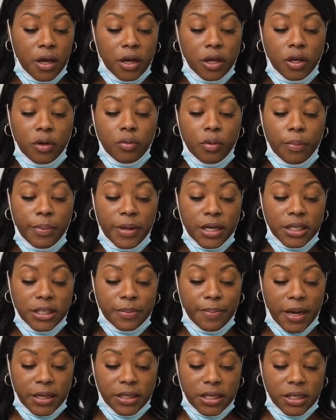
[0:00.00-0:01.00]
You will be
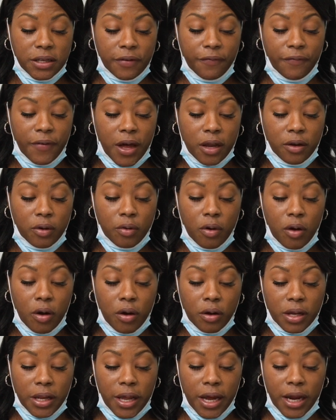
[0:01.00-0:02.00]
expected to follow
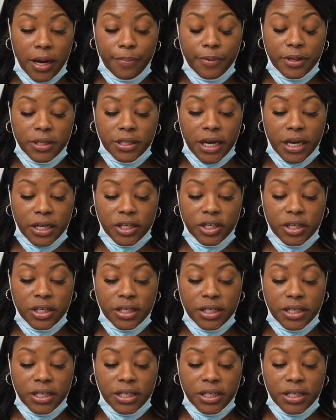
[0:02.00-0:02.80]
all client protection,